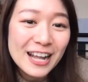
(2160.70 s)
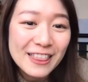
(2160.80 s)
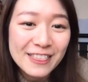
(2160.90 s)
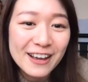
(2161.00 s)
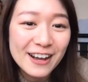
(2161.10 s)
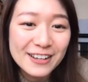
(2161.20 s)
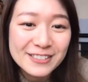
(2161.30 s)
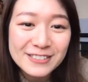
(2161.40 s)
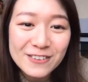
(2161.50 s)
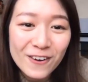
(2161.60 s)
the
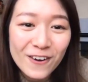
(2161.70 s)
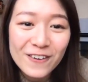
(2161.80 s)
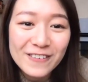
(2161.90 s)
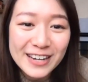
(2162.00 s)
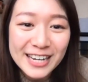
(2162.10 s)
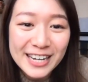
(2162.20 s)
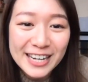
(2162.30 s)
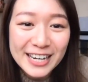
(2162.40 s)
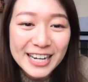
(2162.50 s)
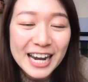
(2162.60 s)

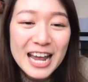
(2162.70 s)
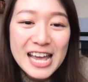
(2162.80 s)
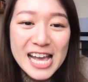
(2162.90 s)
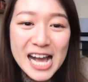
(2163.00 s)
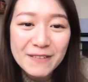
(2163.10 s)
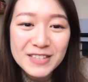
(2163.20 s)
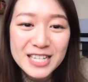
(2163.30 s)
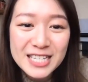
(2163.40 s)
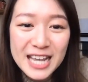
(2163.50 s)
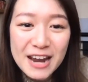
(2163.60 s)
story.
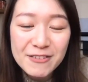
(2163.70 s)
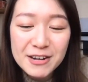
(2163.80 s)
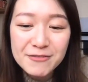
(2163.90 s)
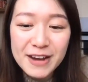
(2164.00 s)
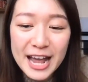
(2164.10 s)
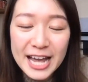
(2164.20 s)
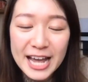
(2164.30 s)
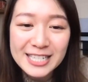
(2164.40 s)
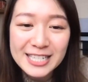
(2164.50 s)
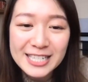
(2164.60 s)
Today we
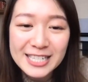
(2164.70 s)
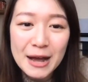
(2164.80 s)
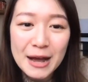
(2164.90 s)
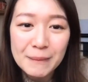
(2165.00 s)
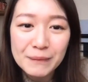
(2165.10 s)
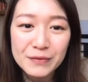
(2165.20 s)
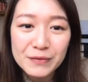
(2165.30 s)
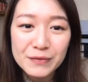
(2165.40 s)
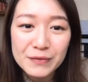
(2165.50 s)
read the